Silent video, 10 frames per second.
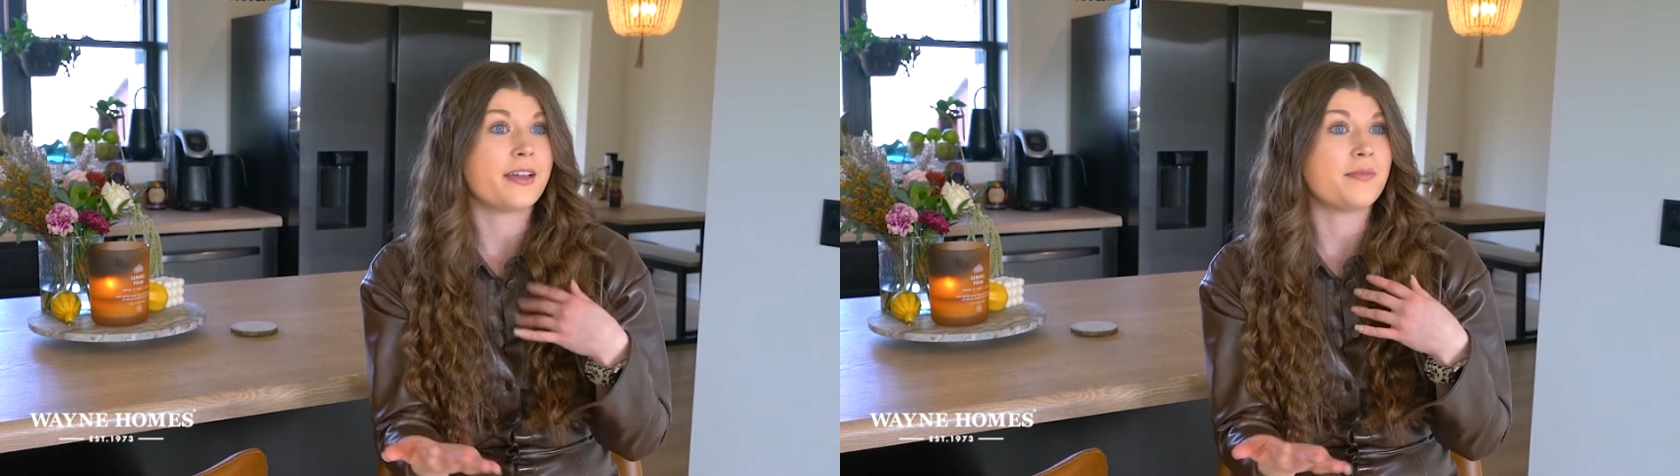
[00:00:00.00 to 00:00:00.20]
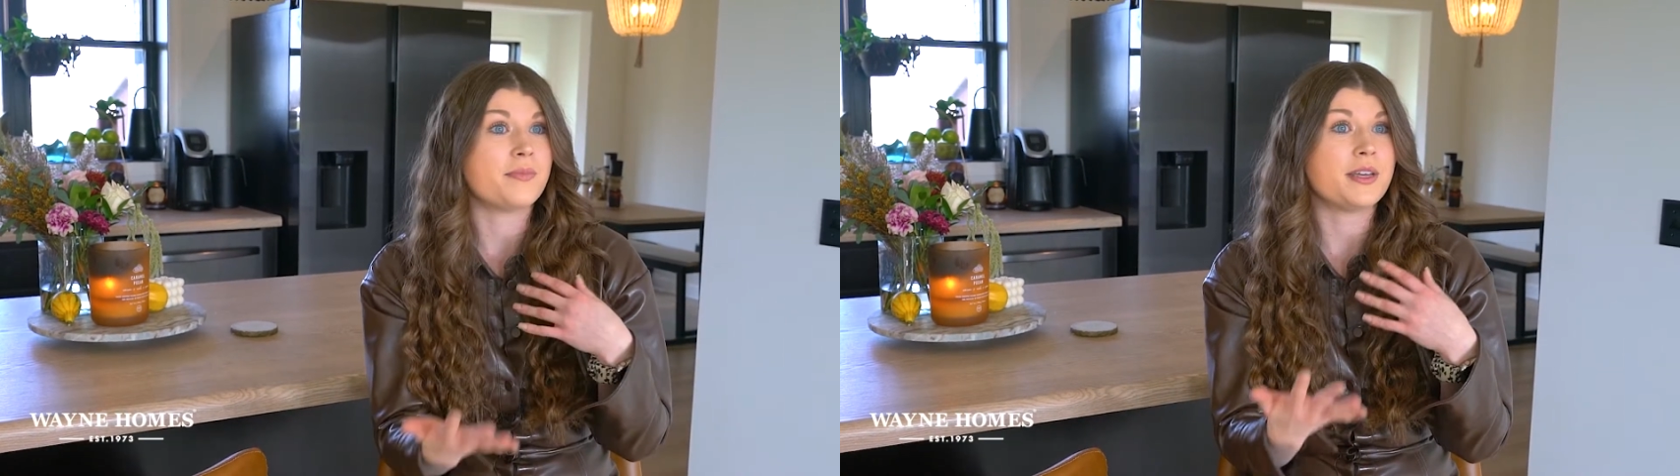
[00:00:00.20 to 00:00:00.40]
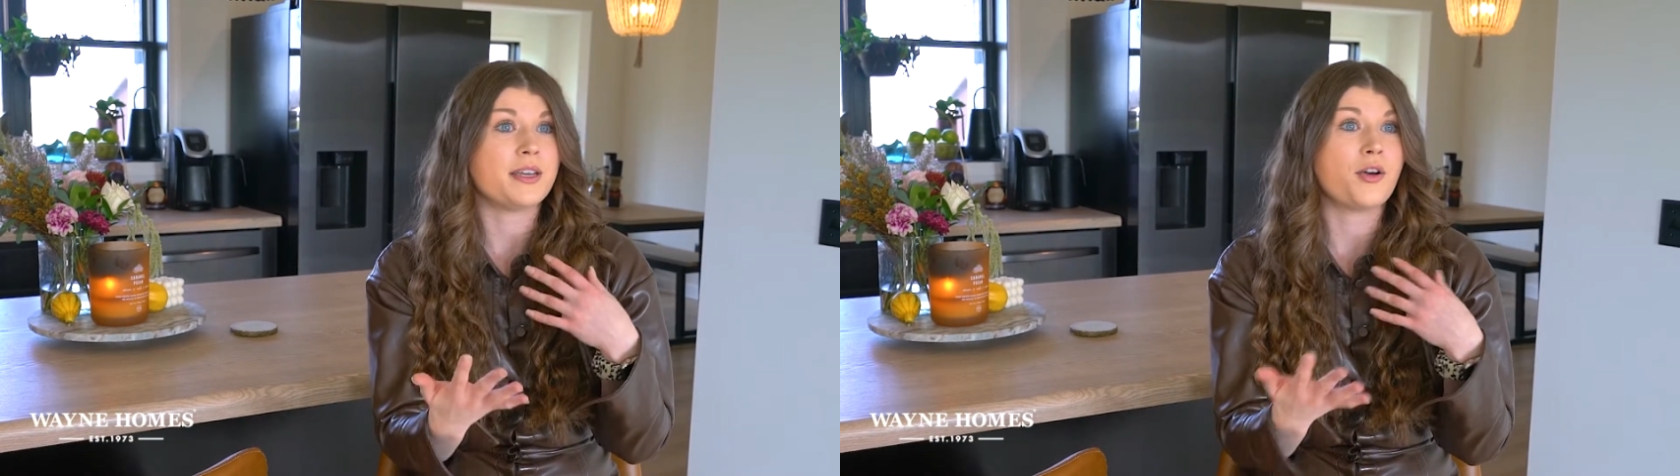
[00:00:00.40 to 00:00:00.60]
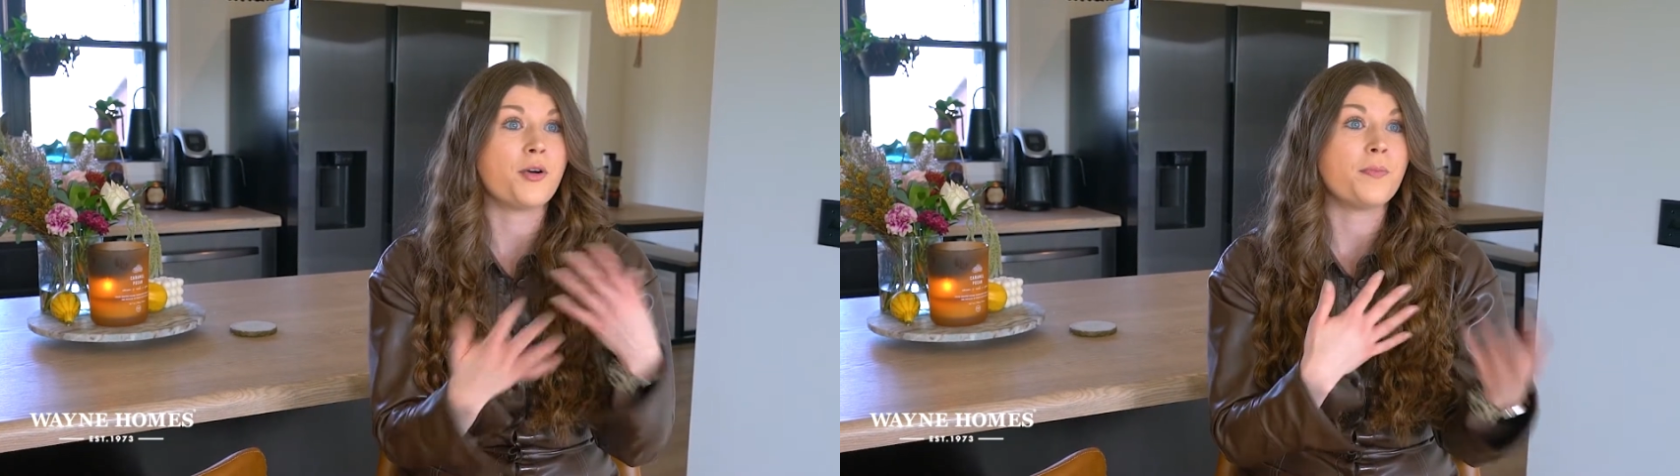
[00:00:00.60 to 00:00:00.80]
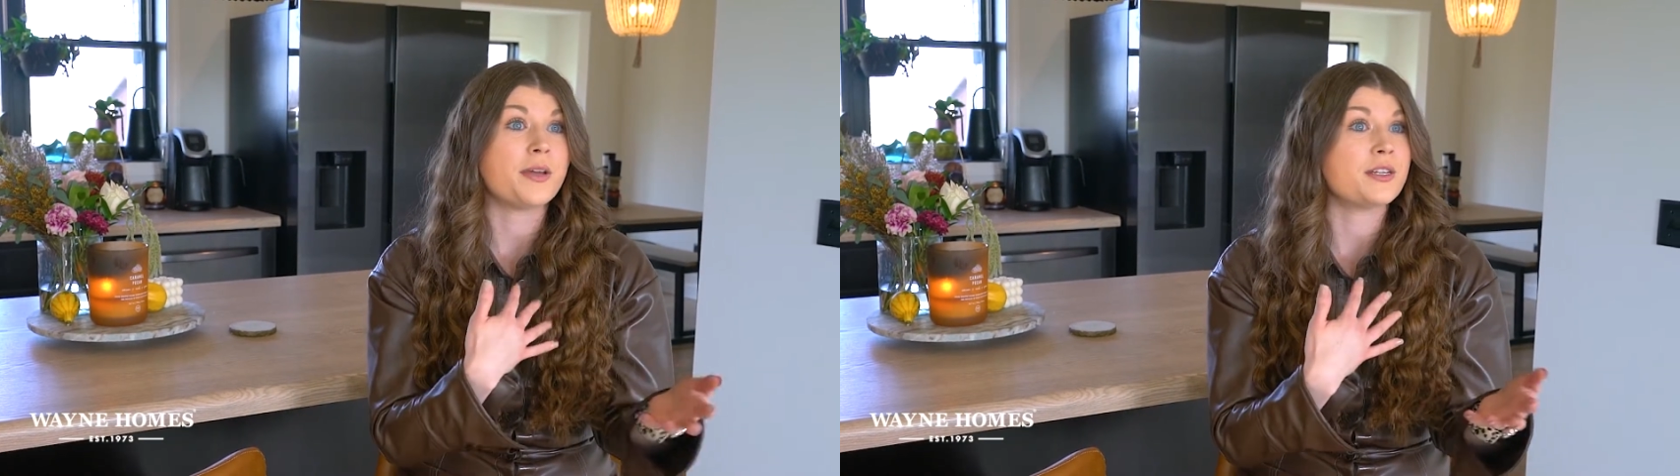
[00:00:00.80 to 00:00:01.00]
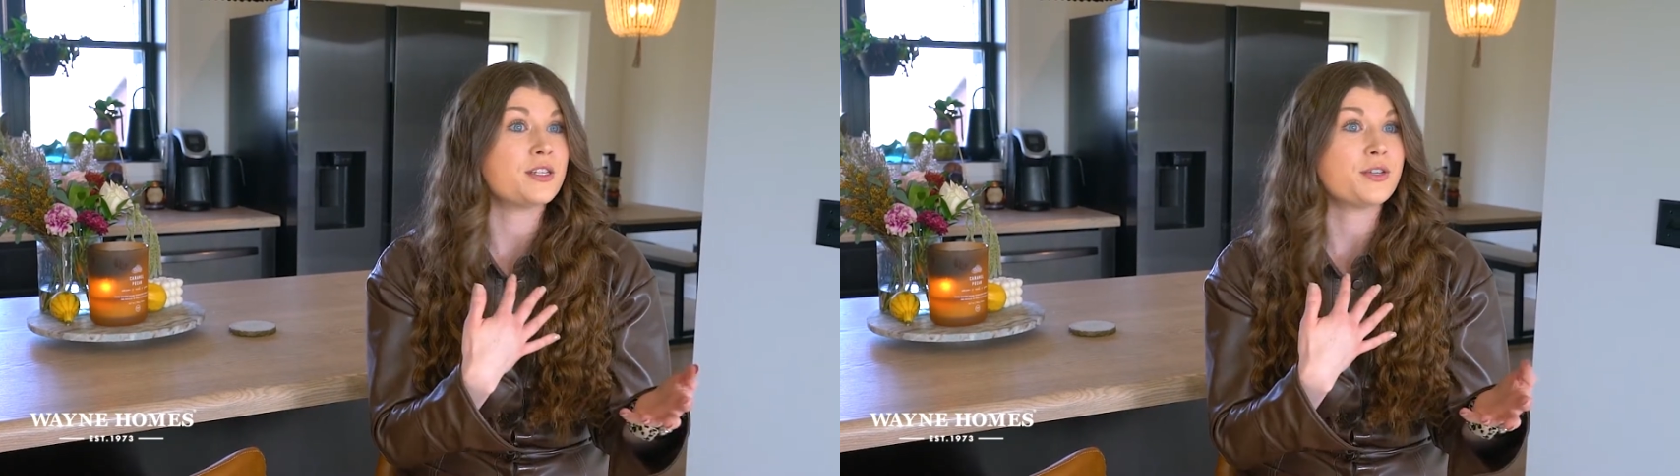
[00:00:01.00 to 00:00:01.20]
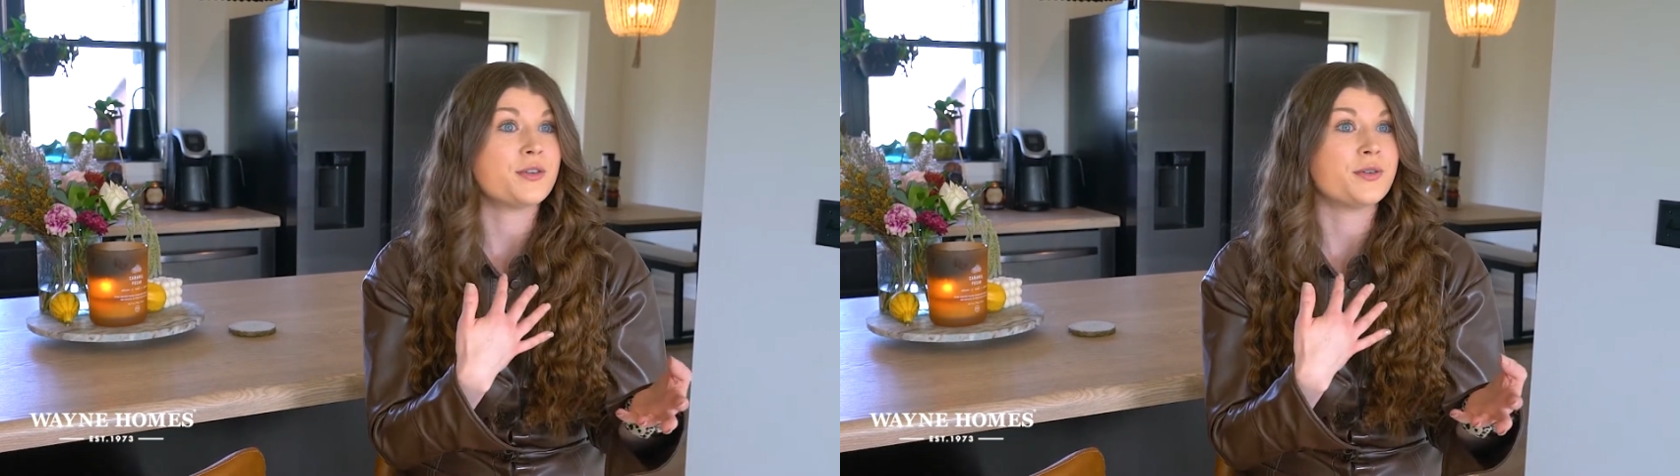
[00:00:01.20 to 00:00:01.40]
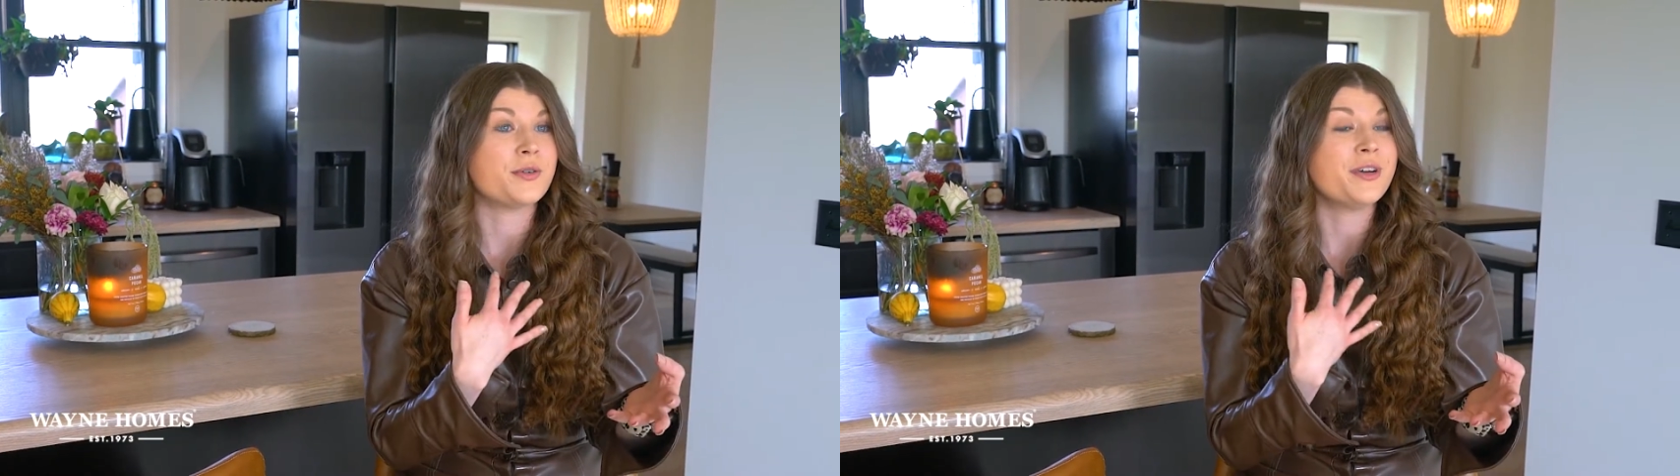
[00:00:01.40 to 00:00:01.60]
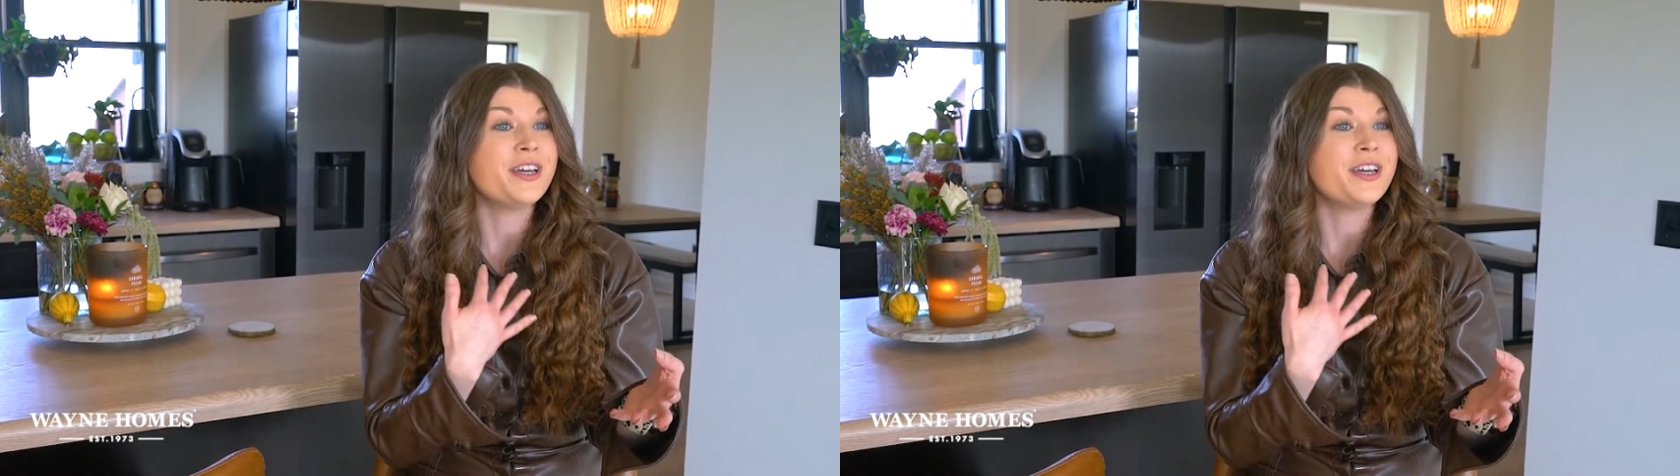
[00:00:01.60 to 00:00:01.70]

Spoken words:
and being open to